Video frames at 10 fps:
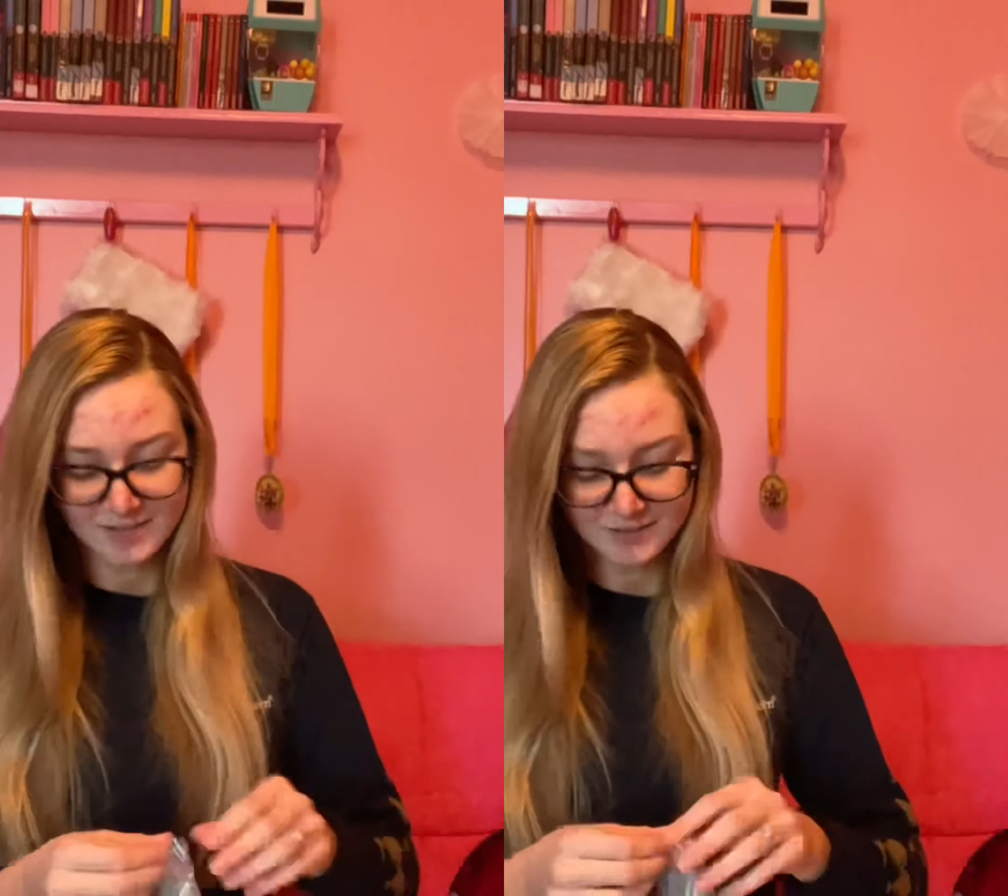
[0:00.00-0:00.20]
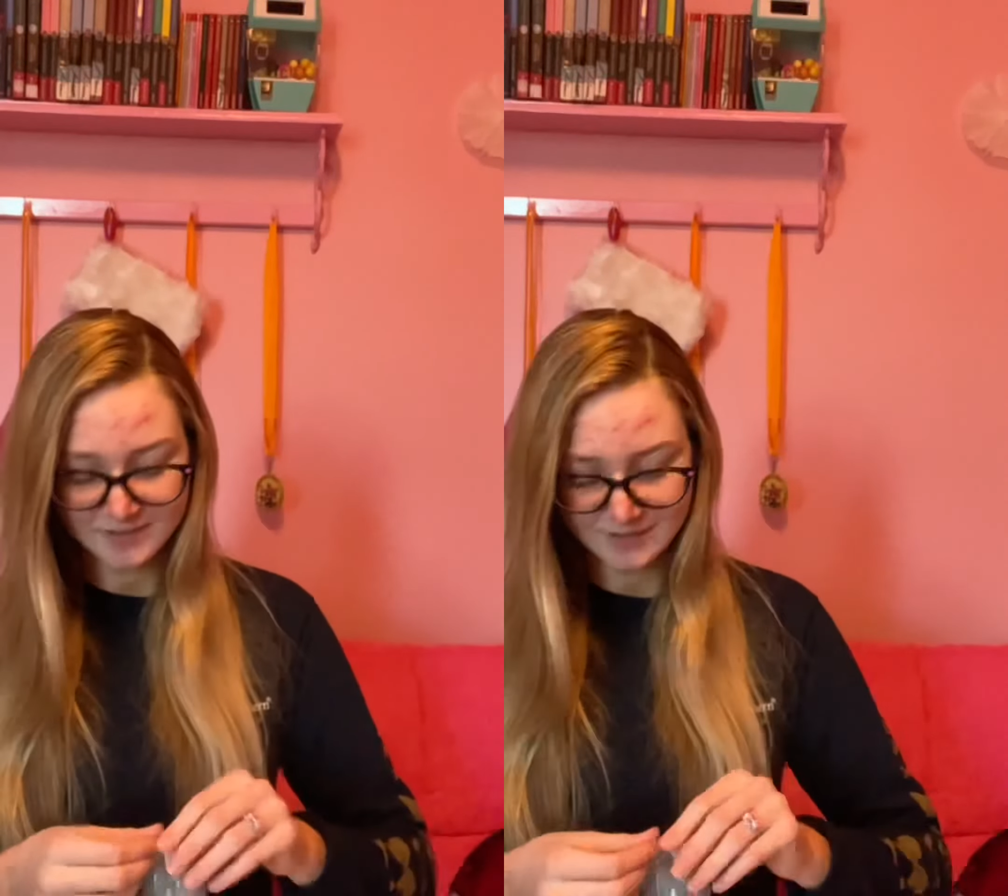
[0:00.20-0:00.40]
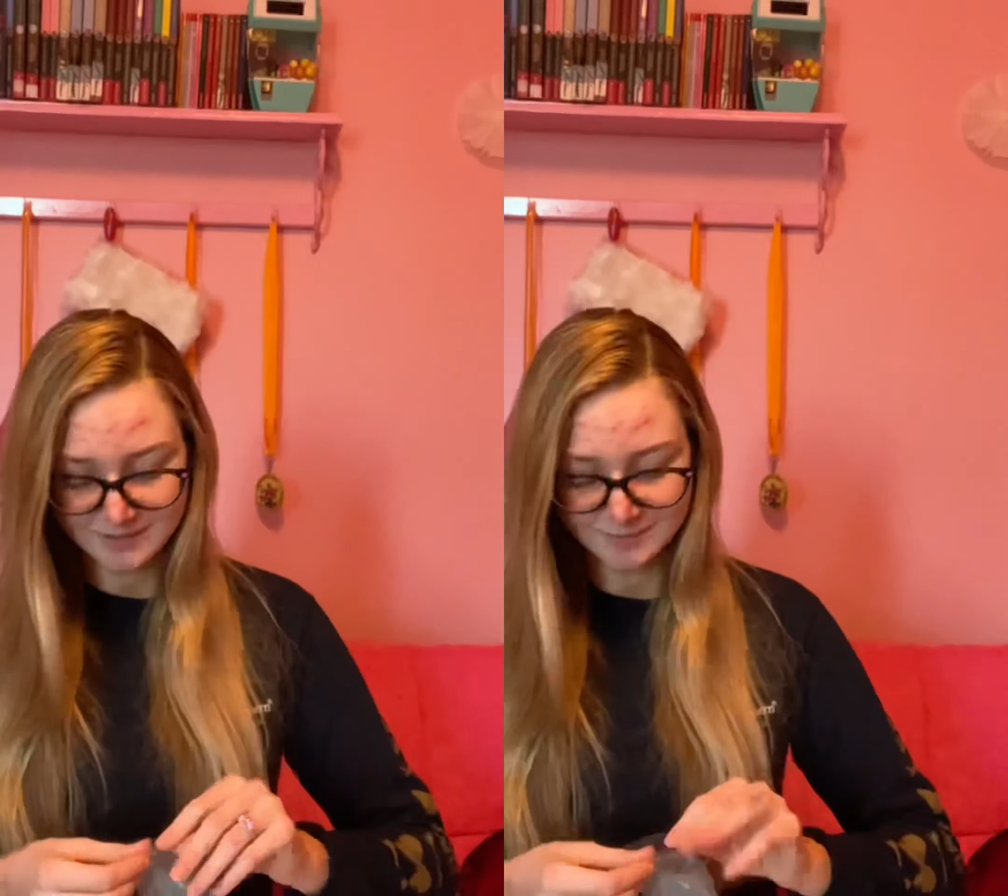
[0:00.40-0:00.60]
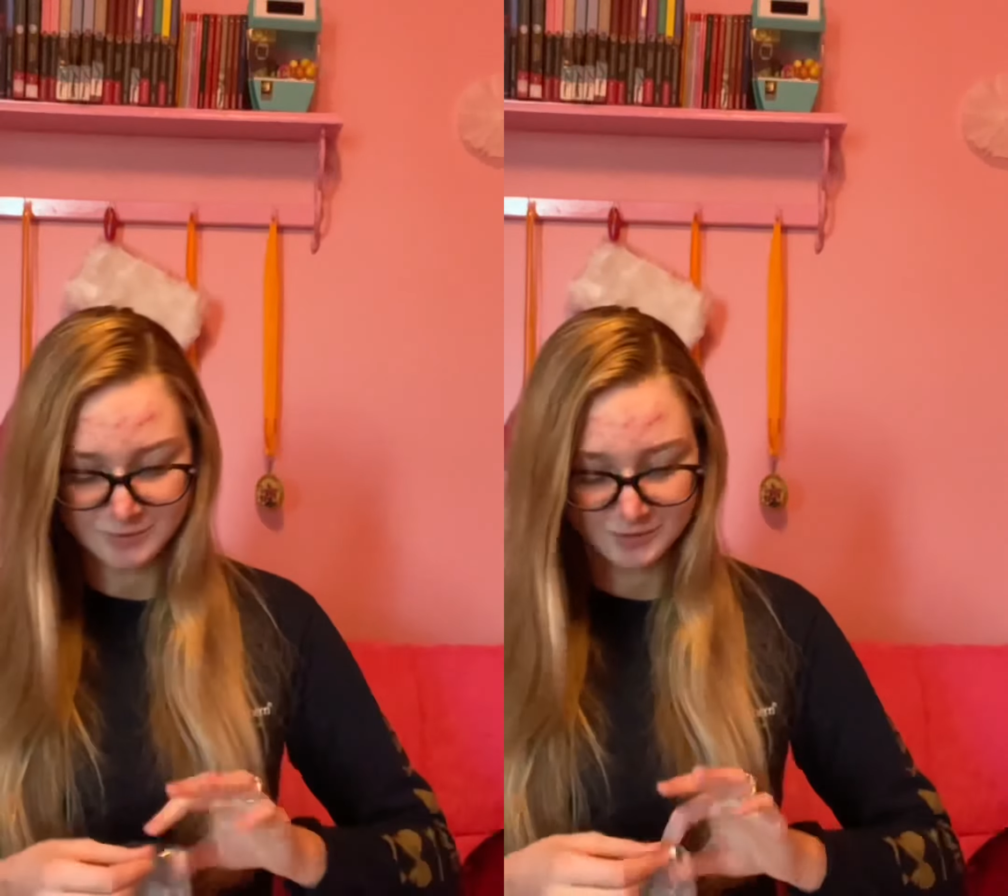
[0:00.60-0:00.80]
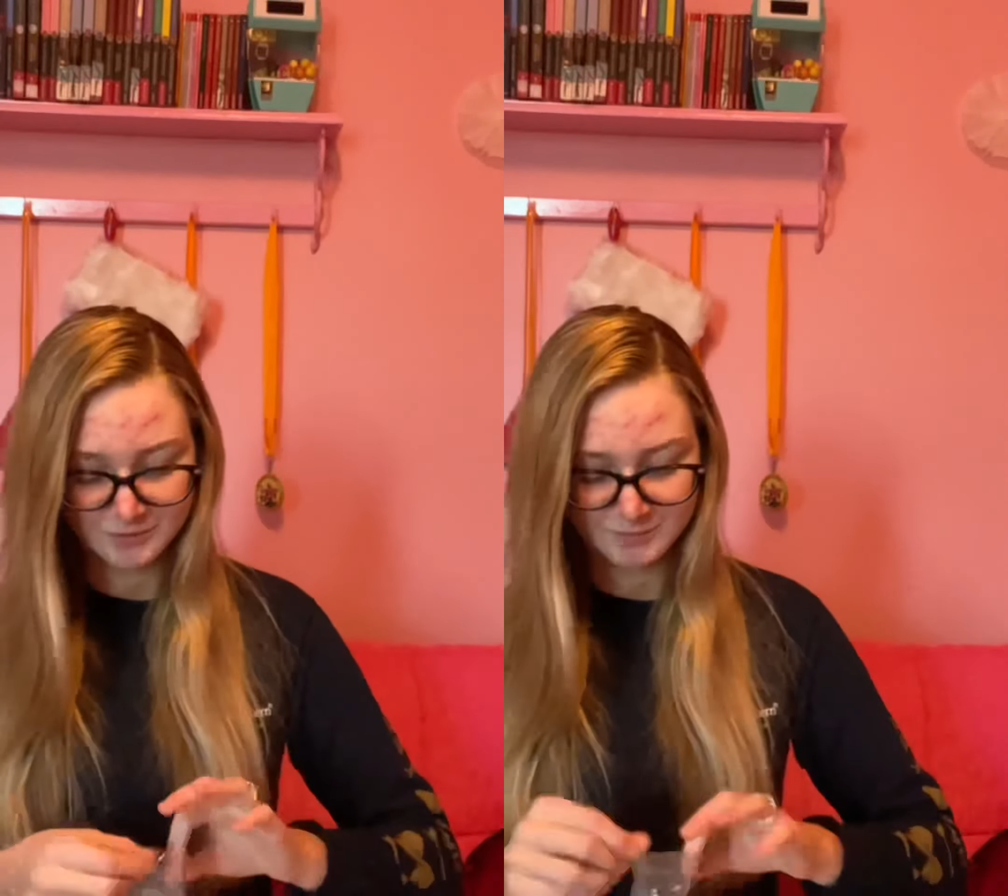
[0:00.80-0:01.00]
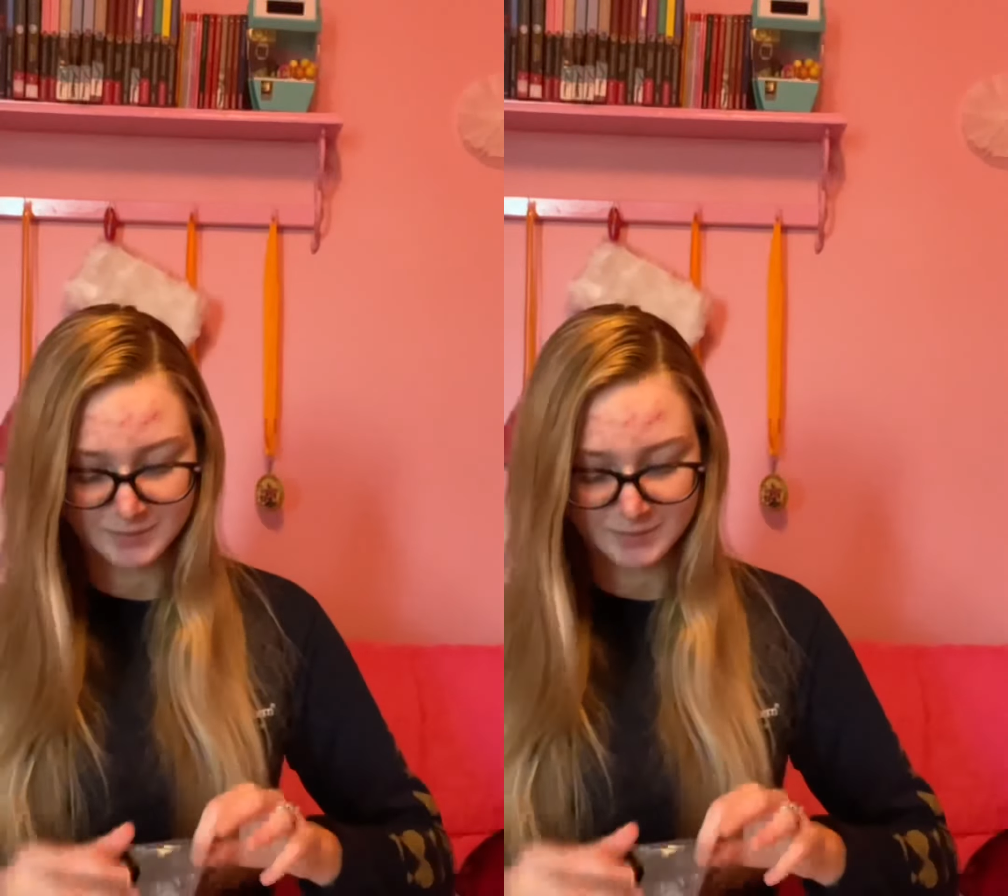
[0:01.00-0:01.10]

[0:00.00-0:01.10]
Looks like some sort of